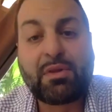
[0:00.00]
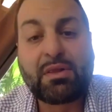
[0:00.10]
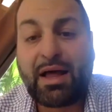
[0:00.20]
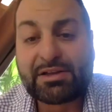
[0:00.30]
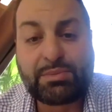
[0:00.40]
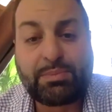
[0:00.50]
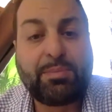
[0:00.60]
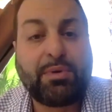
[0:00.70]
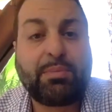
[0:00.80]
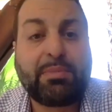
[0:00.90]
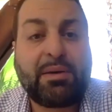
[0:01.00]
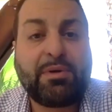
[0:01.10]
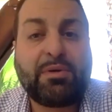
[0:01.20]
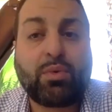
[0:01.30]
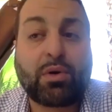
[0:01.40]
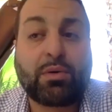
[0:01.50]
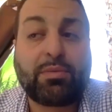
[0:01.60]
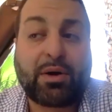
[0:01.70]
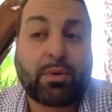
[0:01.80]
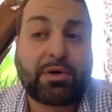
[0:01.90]
Lots of people maybe were
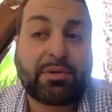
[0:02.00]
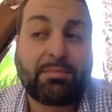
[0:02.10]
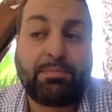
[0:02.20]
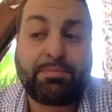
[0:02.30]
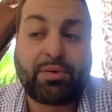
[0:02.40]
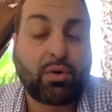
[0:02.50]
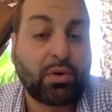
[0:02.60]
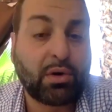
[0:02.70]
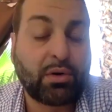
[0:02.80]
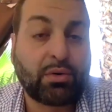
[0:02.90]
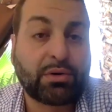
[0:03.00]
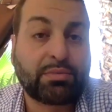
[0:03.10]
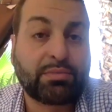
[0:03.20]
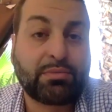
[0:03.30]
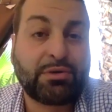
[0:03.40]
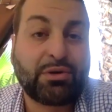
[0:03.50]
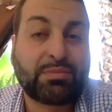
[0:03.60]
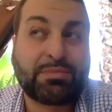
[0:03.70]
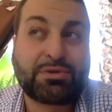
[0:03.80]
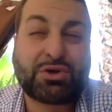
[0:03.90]
in poor or
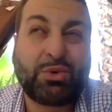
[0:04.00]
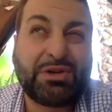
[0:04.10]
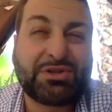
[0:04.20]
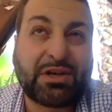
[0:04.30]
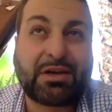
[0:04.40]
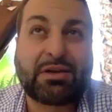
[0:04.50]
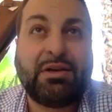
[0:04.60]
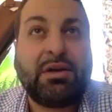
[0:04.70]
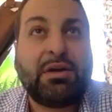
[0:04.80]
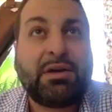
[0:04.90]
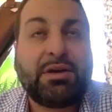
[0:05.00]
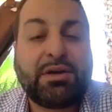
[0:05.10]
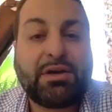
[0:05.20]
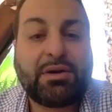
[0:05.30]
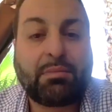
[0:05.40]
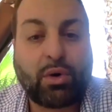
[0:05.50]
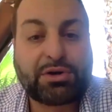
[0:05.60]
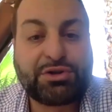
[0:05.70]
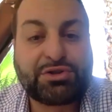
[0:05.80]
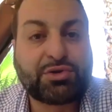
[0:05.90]
squeezing it in a
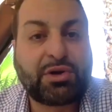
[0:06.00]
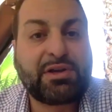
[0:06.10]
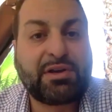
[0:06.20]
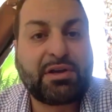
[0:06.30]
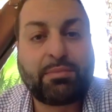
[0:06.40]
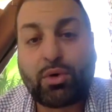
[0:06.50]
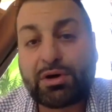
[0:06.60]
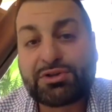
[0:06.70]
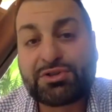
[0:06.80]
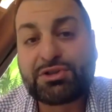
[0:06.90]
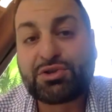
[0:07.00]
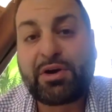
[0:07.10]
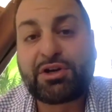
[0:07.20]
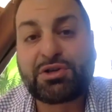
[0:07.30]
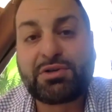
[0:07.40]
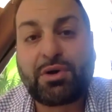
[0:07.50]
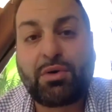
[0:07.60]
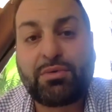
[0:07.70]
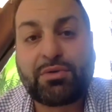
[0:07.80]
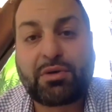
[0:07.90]
mortgage situation to
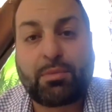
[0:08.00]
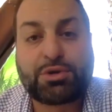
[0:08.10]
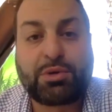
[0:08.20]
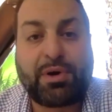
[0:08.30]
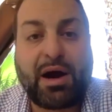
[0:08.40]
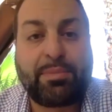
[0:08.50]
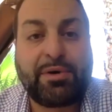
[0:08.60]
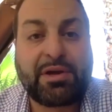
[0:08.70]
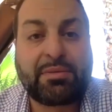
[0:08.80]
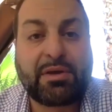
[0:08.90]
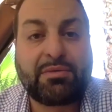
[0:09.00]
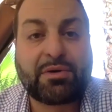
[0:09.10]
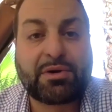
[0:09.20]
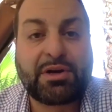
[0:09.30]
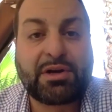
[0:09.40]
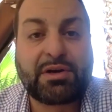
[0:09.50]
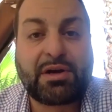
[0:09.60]
own the commercial property, and they're getting